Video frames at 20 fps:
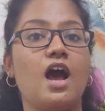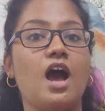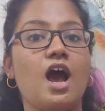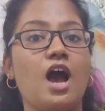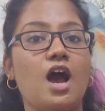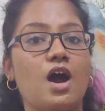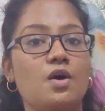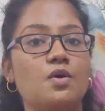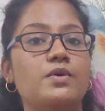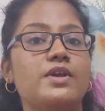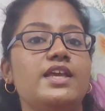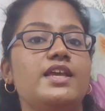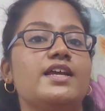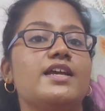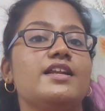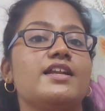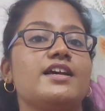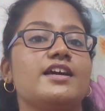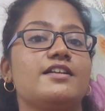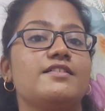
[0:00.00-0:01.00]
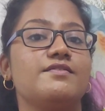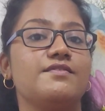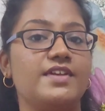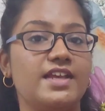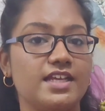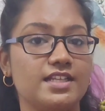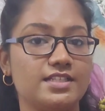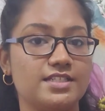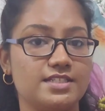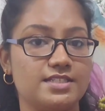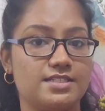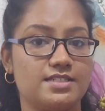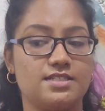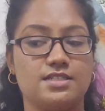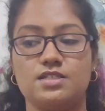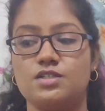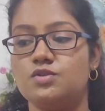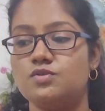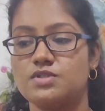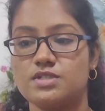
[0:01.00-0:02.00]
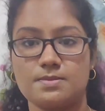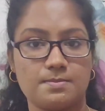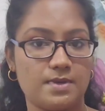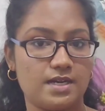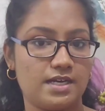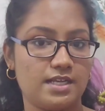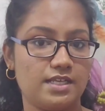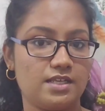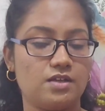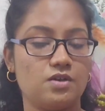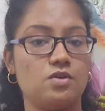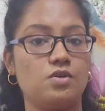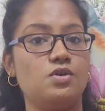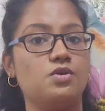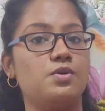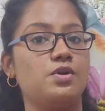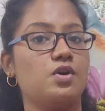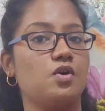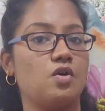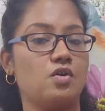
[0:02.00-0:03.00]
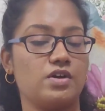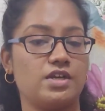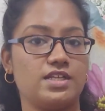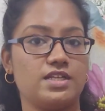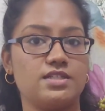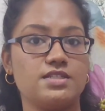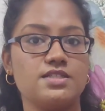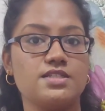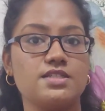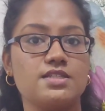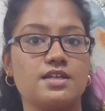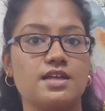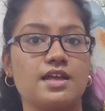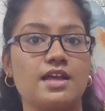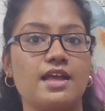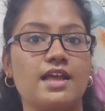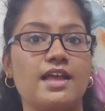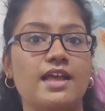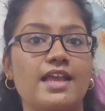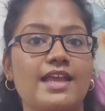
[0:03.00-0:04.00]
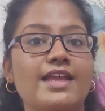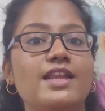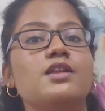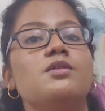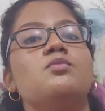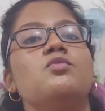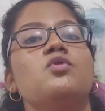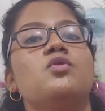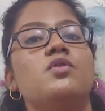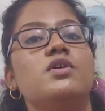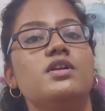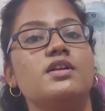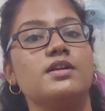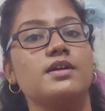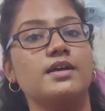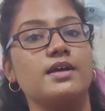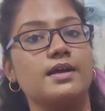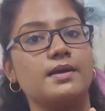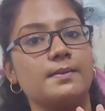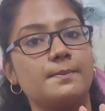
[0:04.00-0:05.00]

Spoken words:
how he can convey this to somebody or to an audience in a more